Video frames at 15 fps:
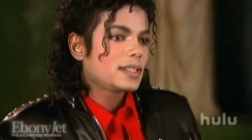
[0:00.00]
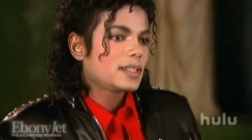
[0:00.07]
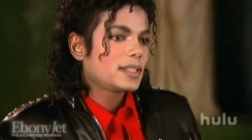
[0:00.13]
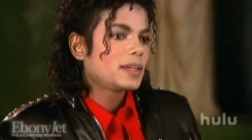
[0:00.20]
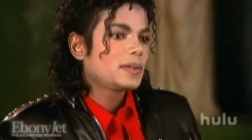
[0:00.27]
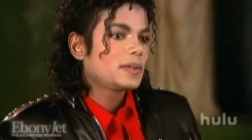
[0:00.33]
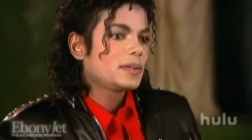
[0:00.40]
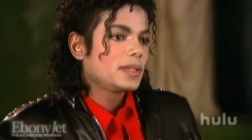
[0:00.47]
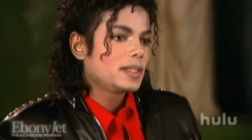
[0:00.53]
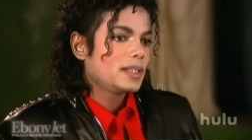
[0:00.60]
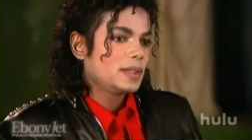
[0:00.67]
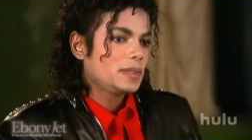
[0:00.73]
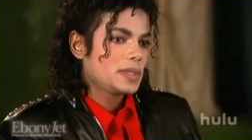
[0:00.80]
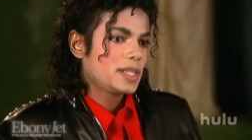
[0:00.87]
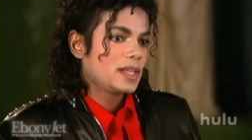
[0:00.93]
They don't look at
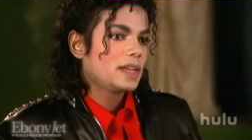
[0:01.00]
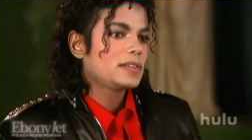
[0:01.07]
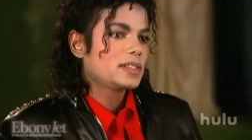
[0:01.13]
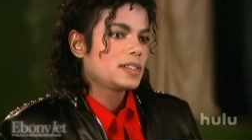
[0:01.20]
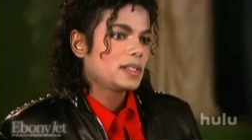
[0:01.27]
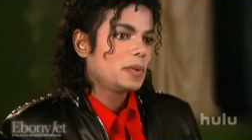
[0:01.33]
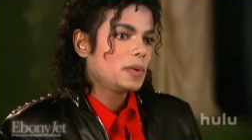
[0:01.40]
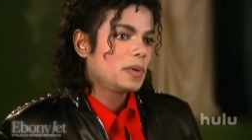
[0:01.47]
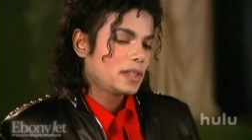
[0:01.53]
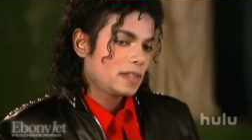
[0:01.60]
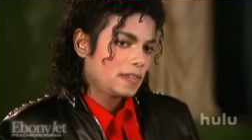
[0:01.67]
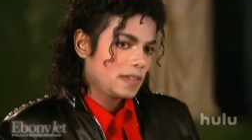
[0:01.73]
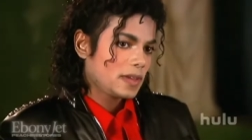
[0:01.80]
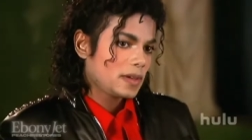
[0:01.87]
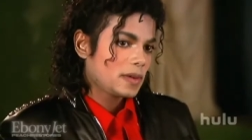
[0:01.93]
themselves and point
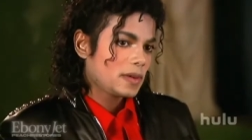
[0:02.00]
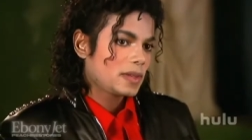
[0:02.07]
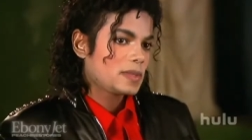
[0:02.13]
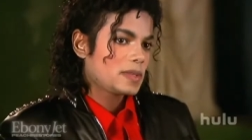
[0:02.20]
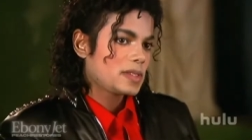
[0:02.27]
the finger at them.